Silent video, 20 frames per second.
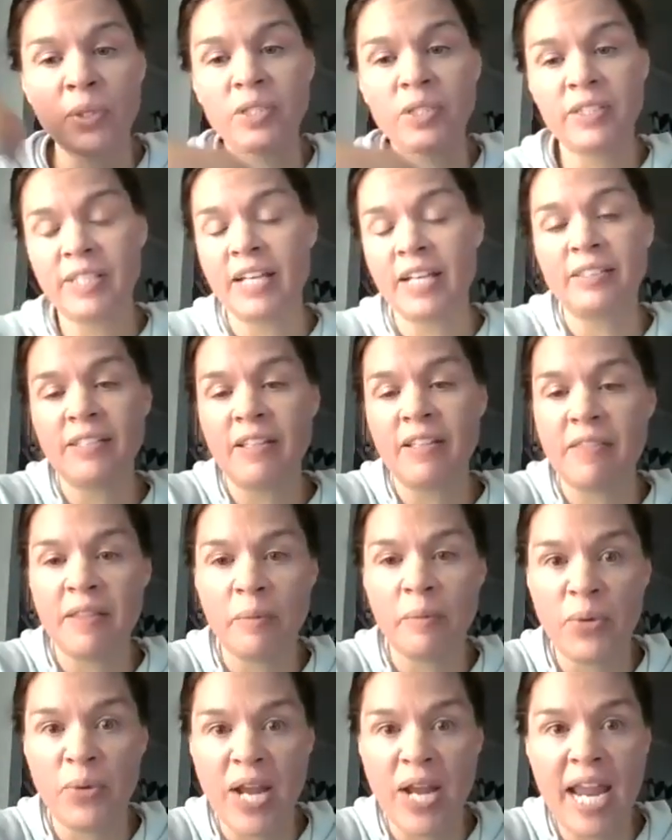processed in
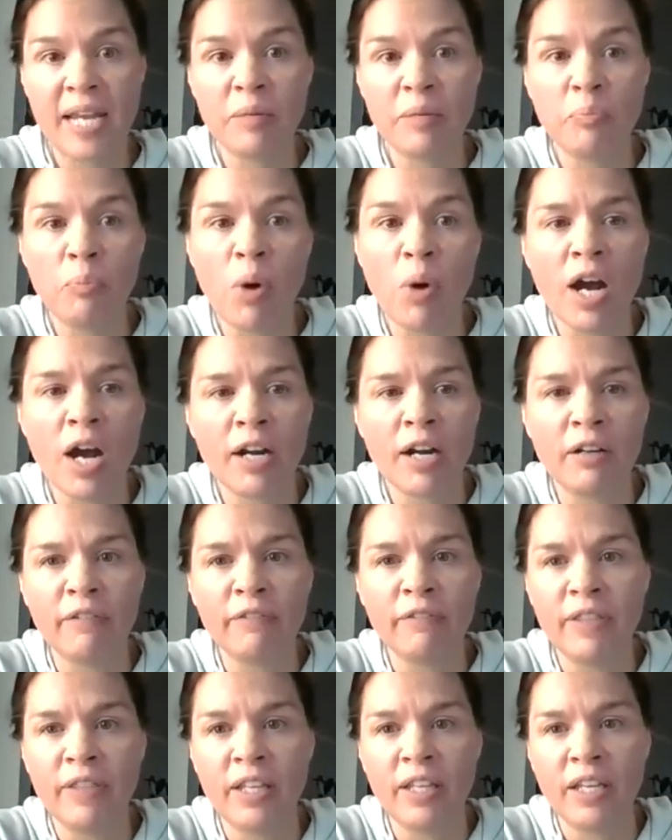the brain, part
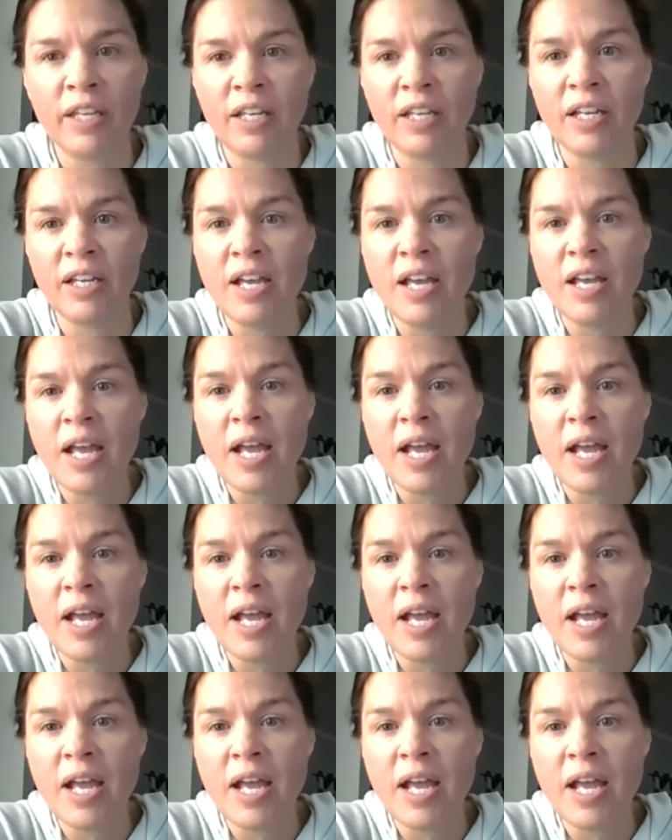of the